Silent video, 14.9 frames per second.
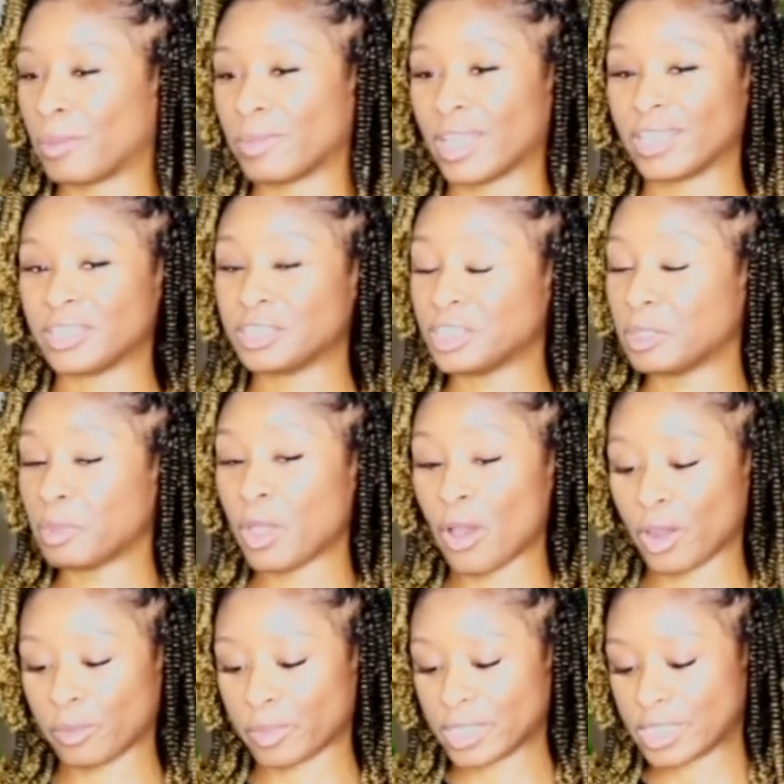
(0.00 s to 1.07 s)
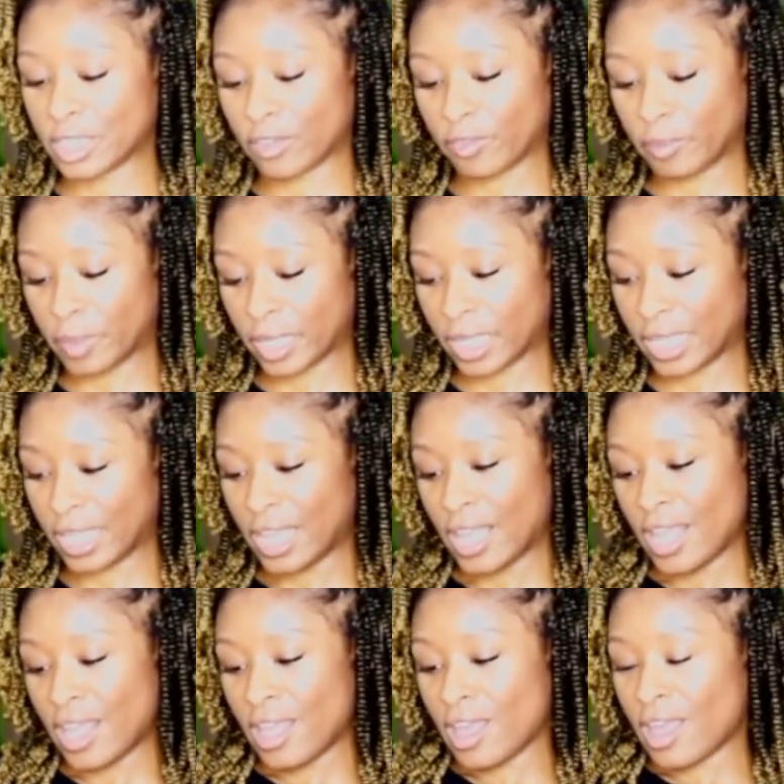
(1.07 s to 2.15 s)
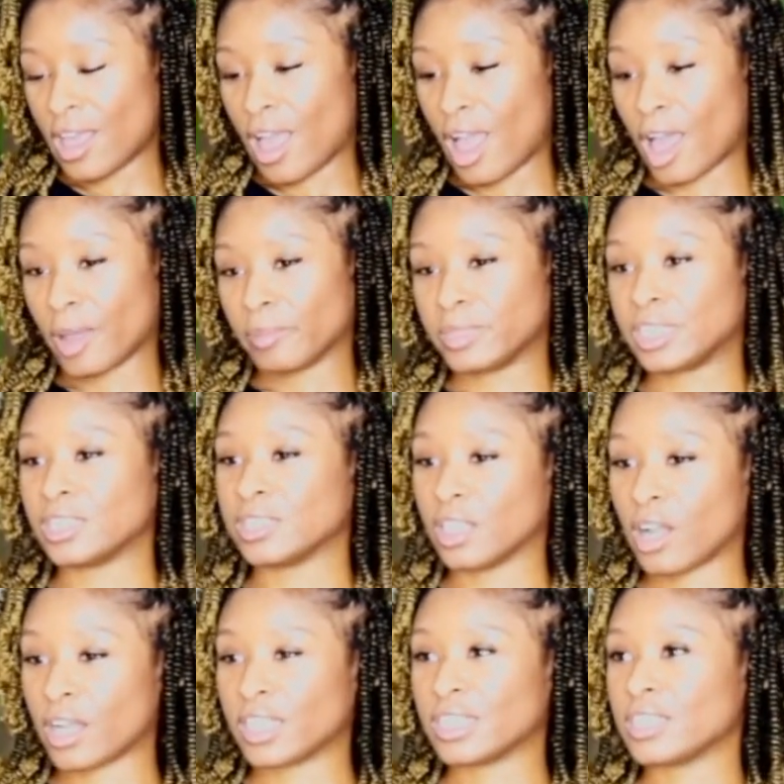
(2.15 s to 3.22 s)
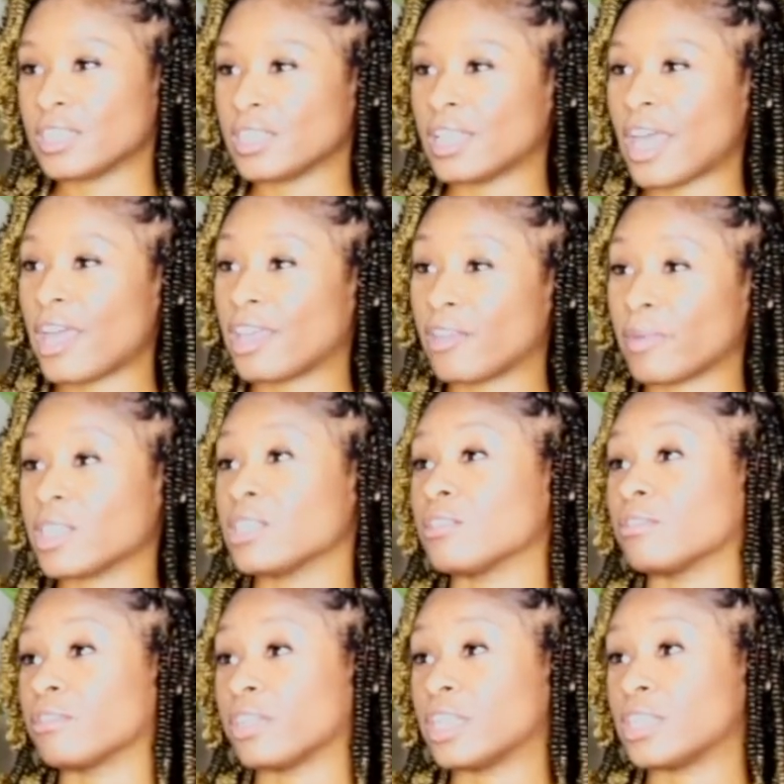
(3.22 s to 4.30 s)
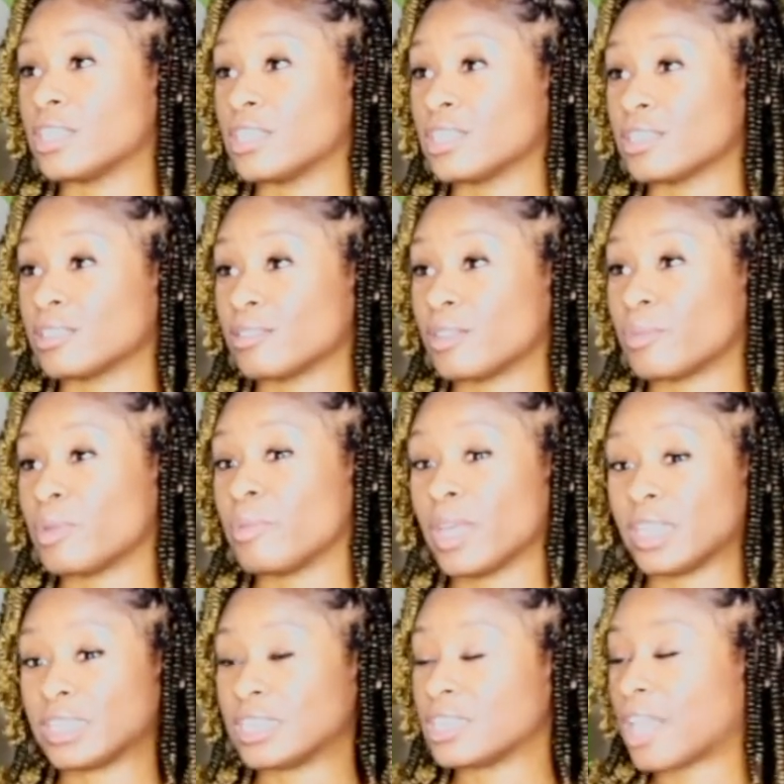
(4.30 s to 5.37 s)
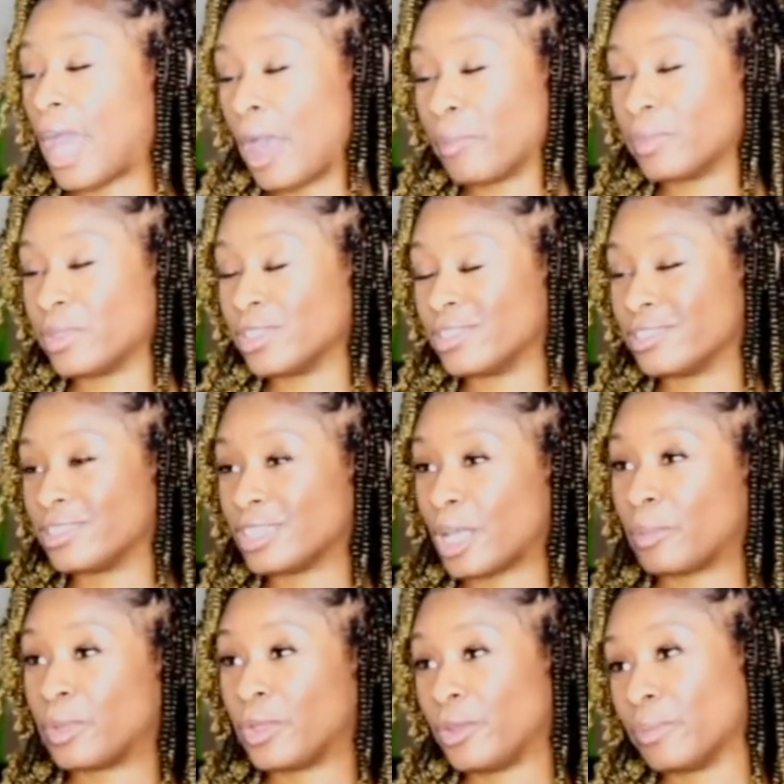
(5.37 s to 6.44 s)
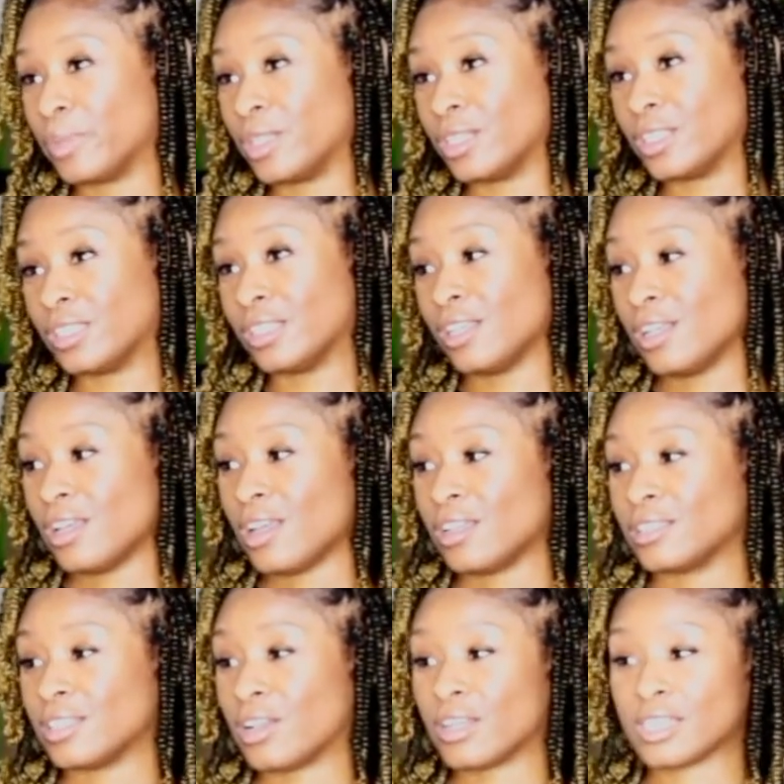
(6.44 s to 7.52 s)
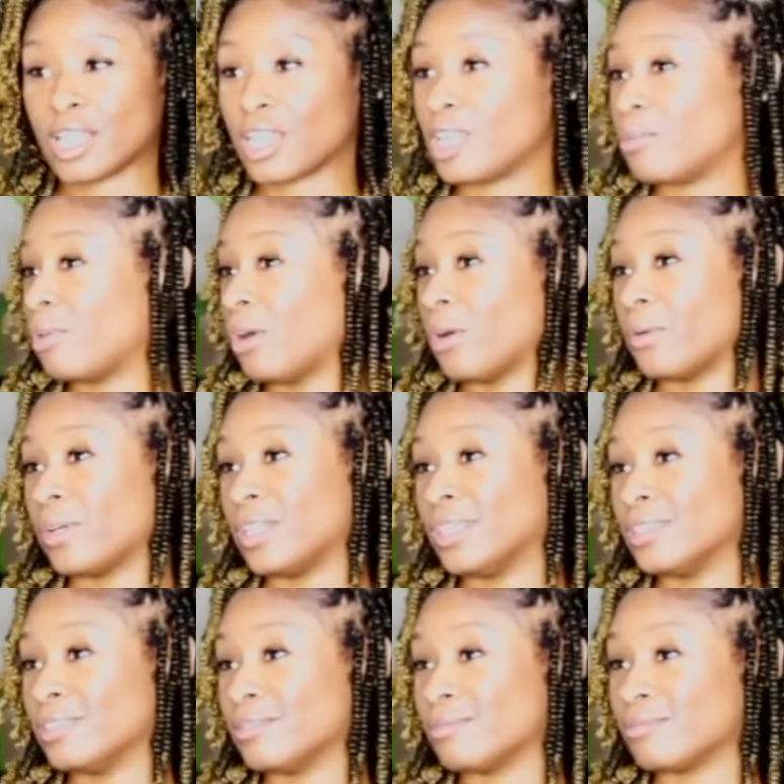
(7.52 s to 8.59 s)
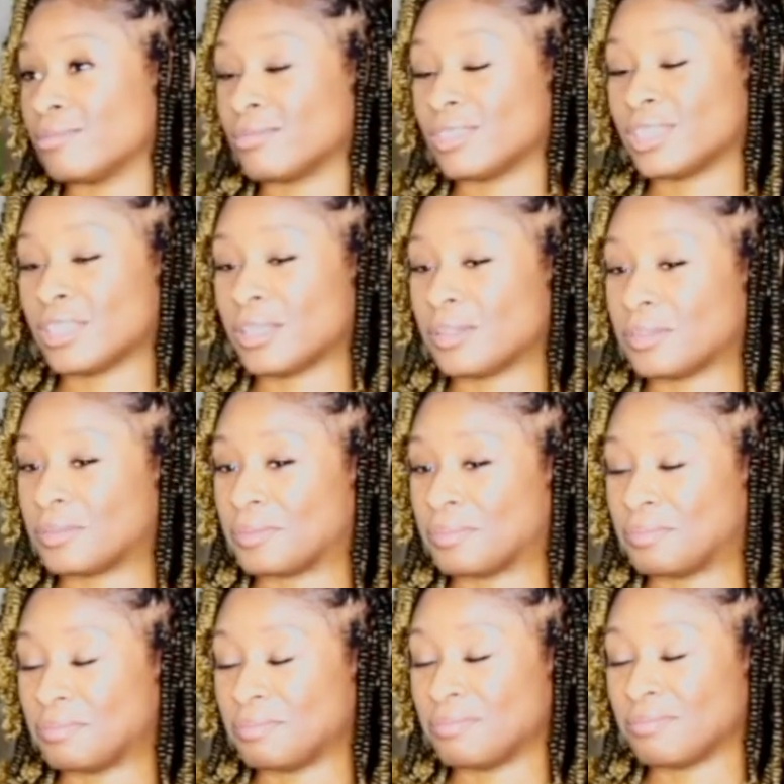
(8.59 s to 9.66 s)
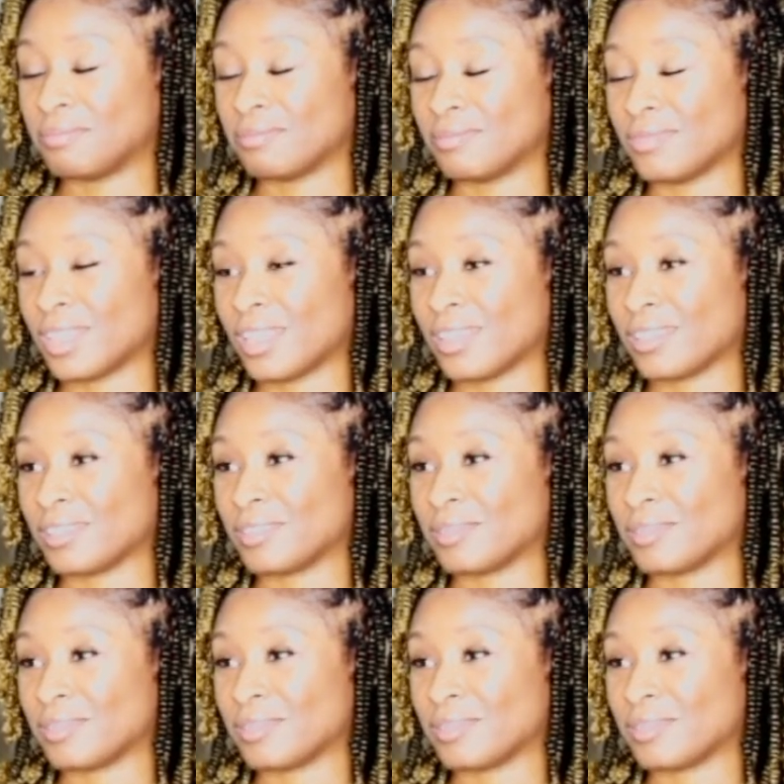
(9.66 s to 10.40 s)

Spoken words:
I'm like extremely hard on myself, but I'm just learning to give myself grace and be patient. It happens. I'm human. As long as I keep going. So, yeah.